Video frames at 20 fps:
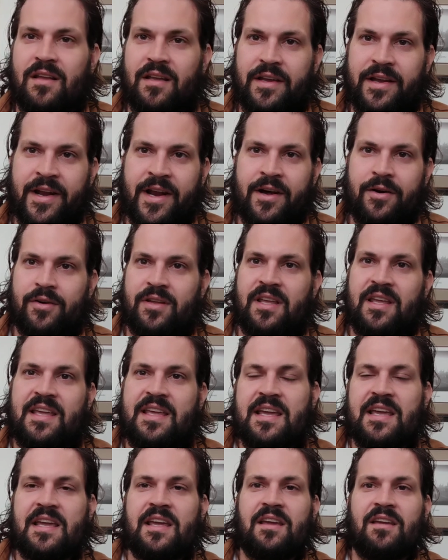
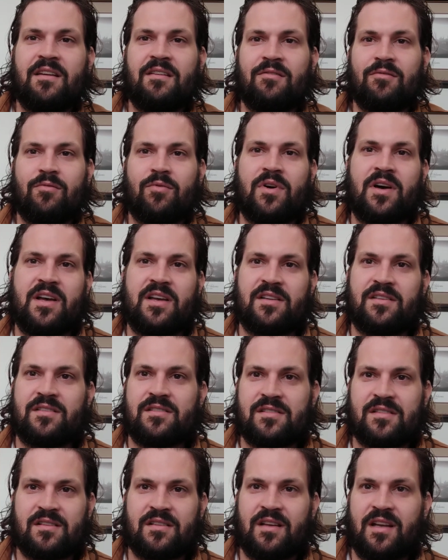he
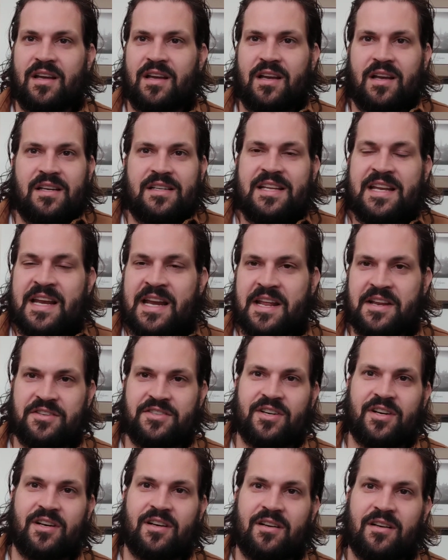was a
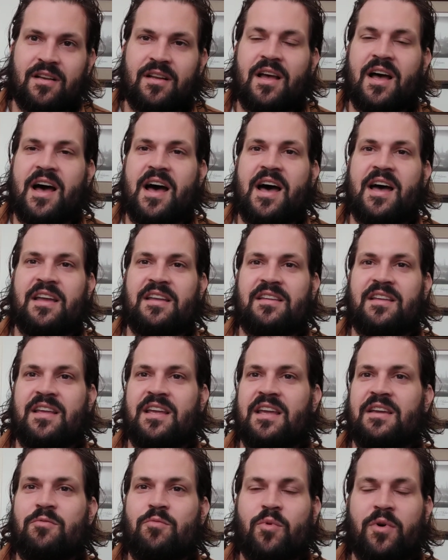teenager.
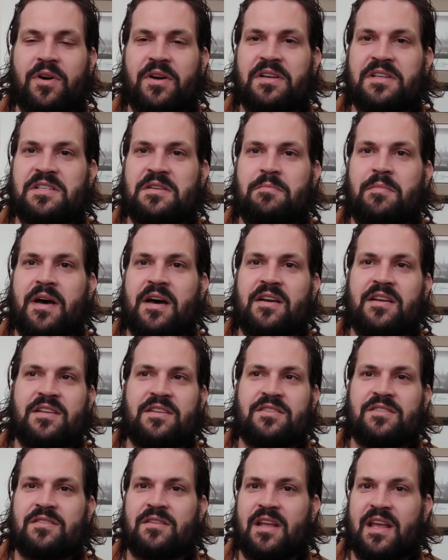He worries about
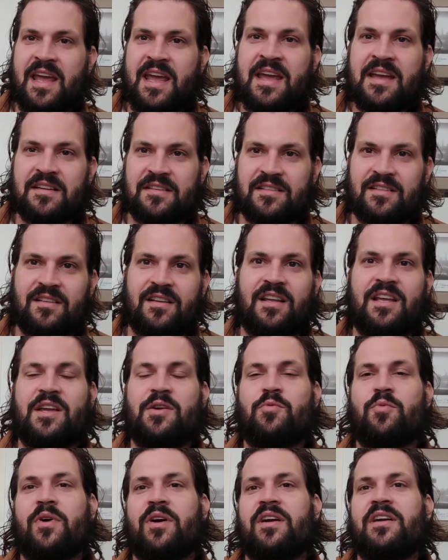his aunt. He
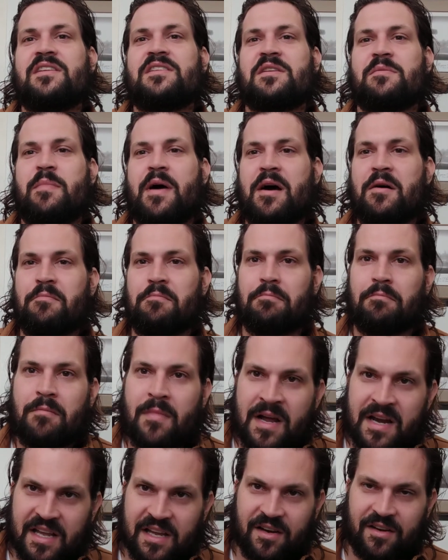worries about
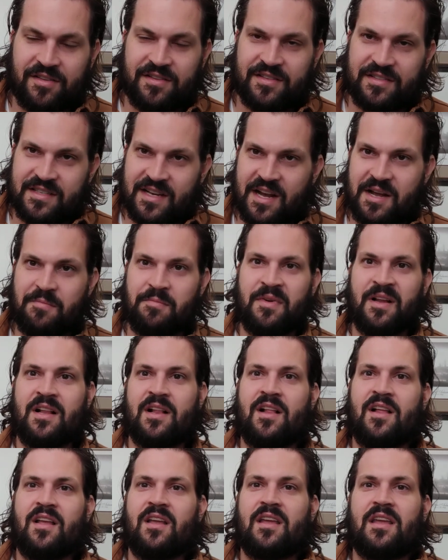money all the time.
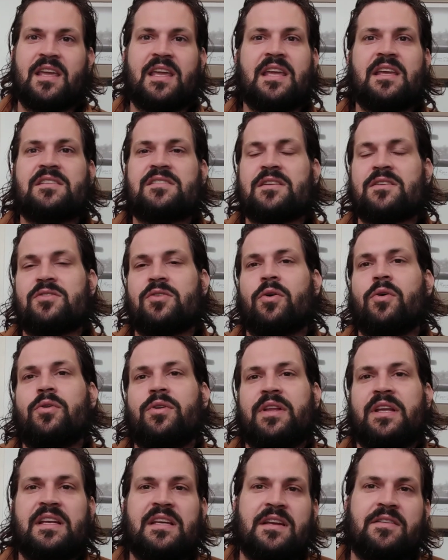He's a
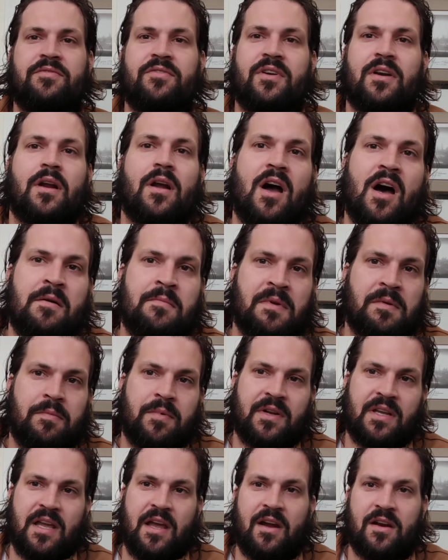totally different comic
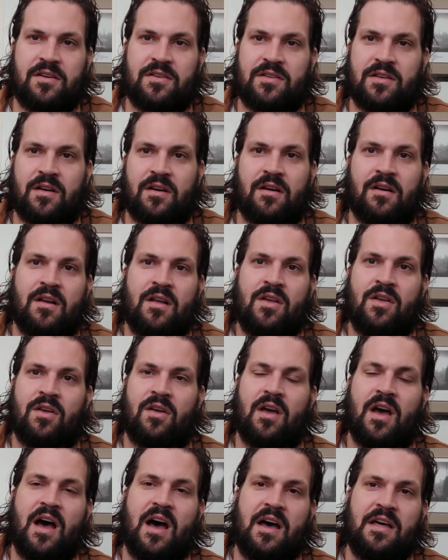book character
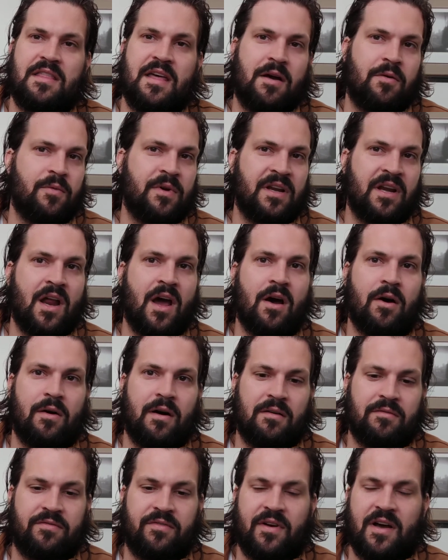that we know
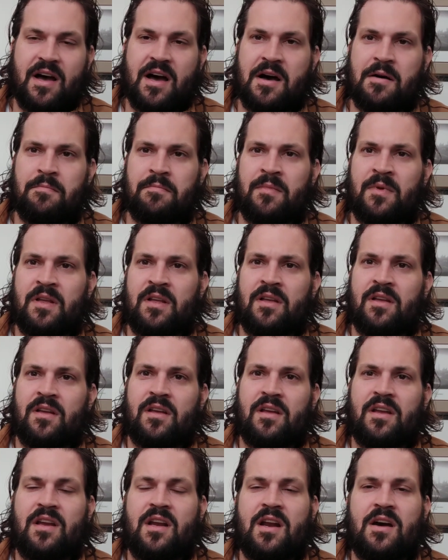of.
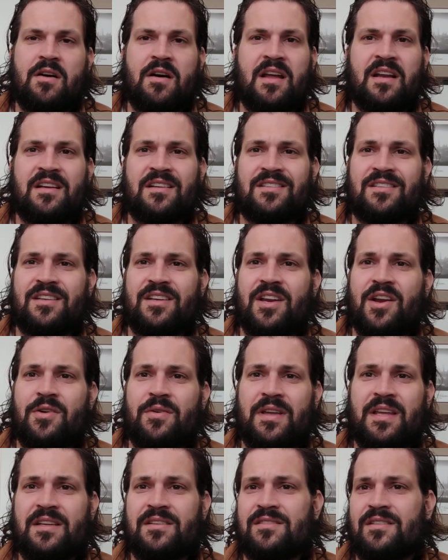
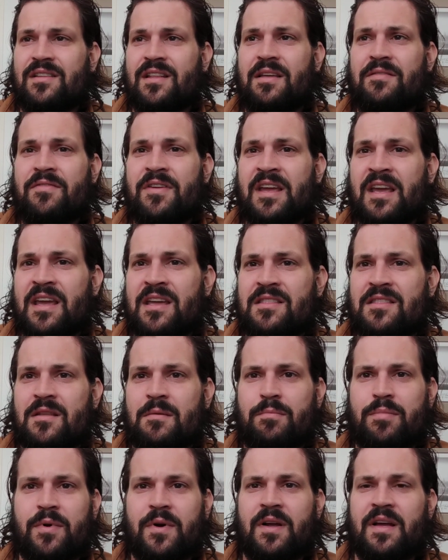He's living in
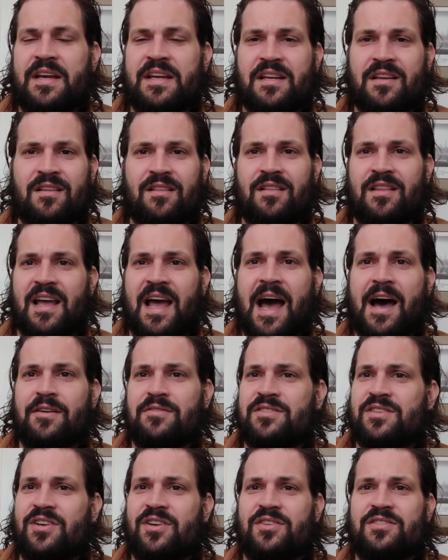the
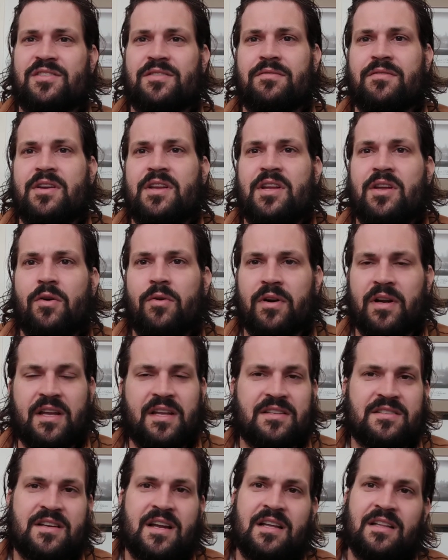outskirts of New York.
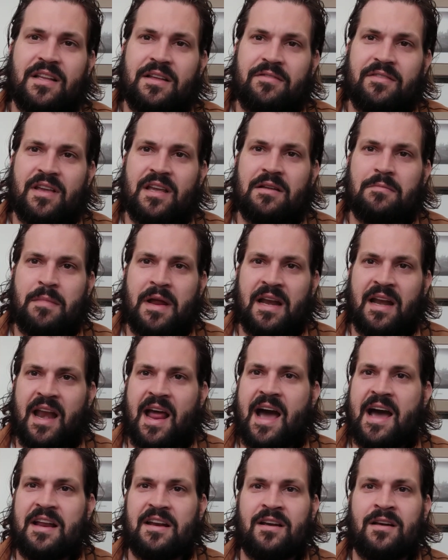He's not living in
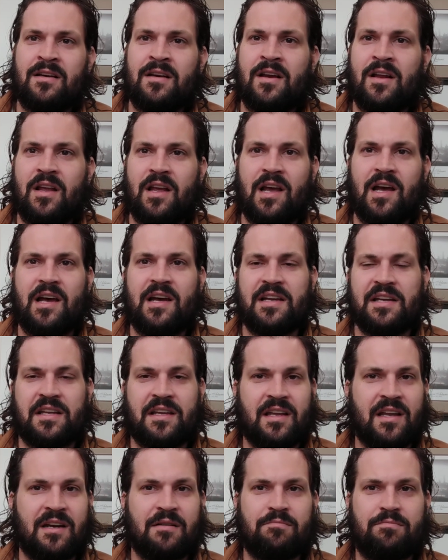Manhattan,
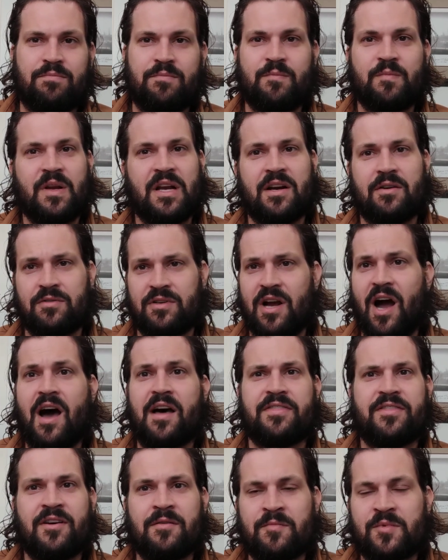
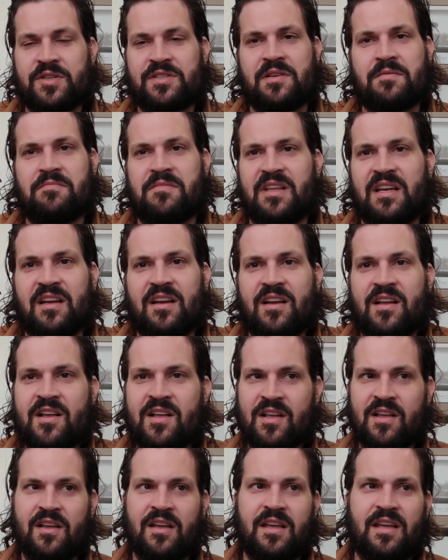Gotham or something.
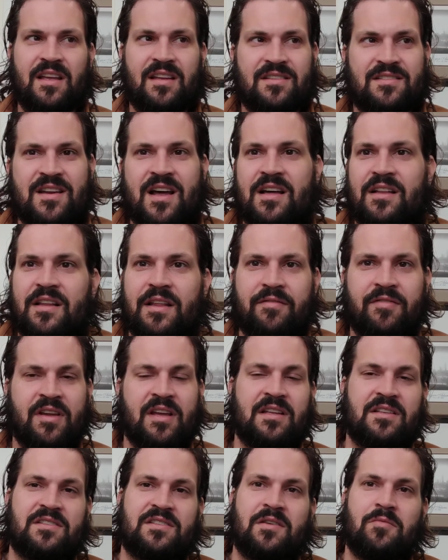He's not
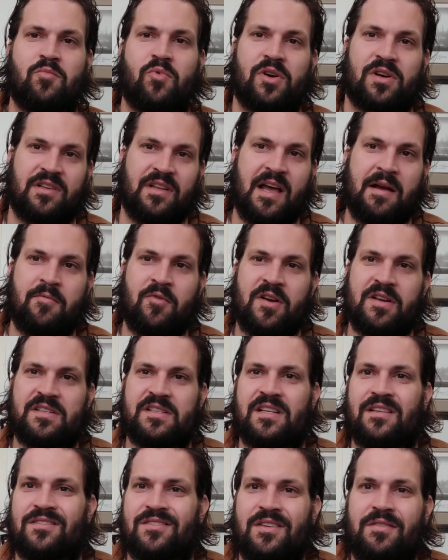living in somewhere
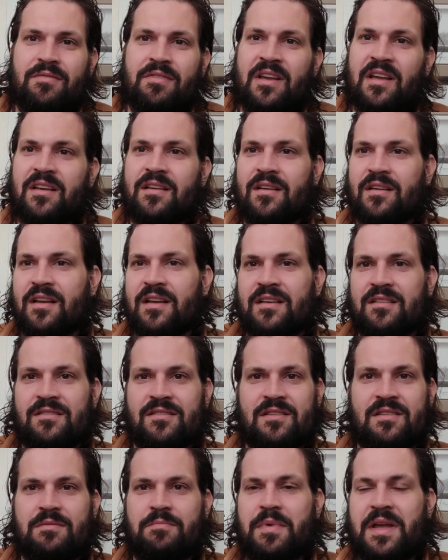glamorous. He's living
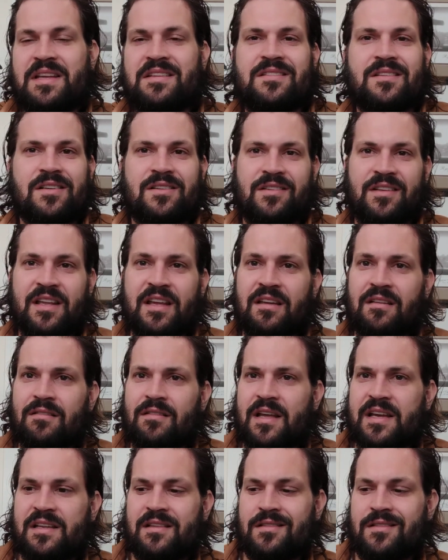in basically
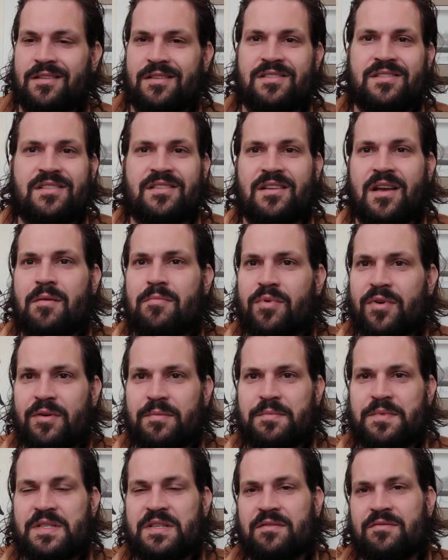like the
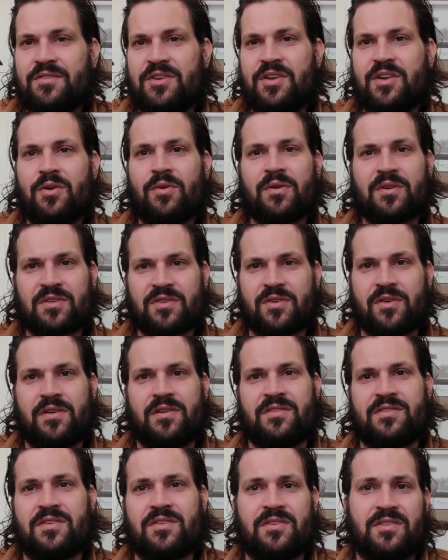suburbs of New York,
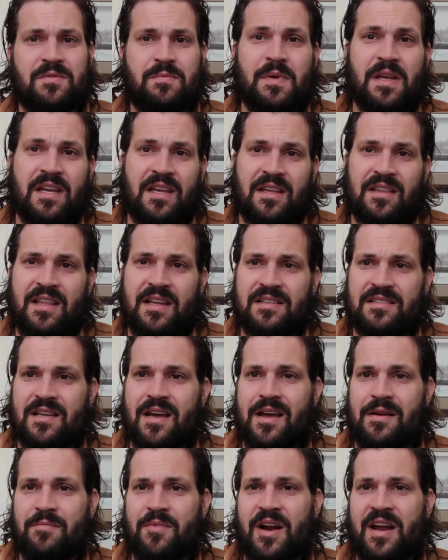so to speak, at that
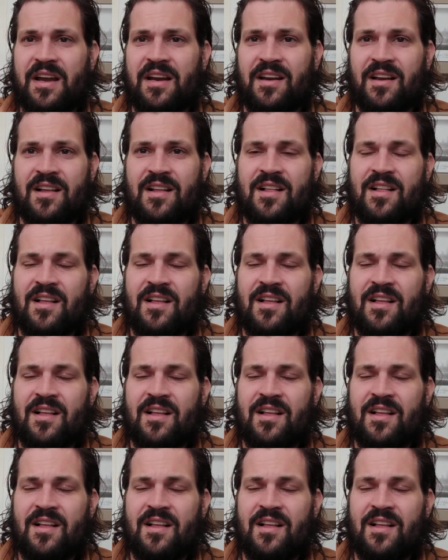time, right?